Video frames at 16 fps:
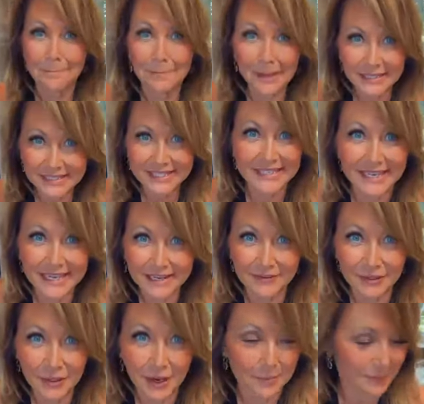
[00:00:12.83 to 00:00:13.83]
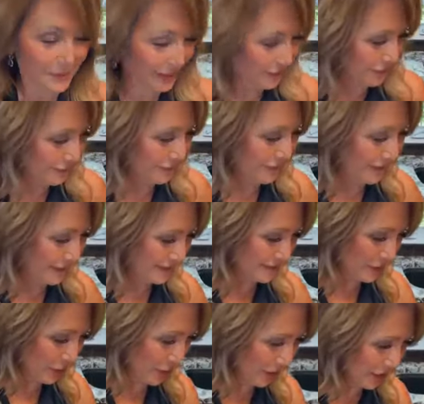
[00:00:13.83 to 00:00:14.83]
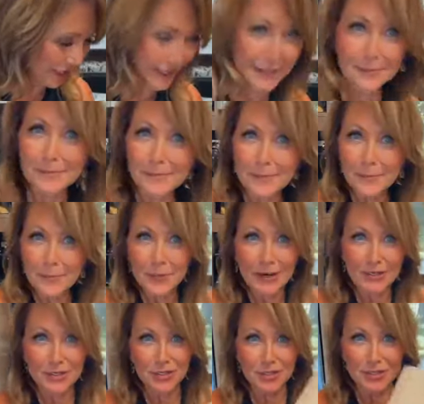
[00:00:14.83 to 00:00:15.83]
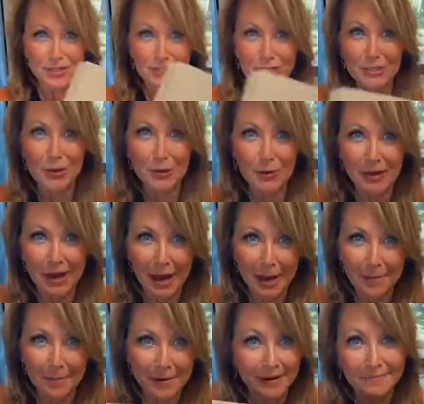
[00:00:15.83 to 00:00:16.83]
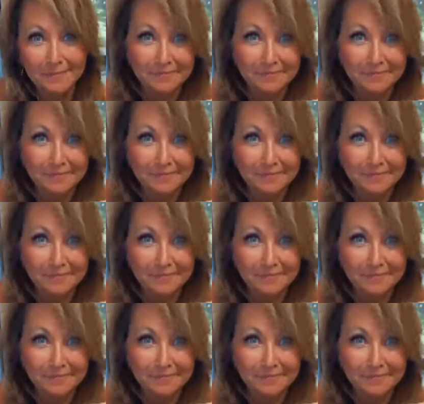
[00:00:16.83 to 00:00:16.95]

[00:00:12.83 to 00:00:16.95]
But today even got better because look at what just showed up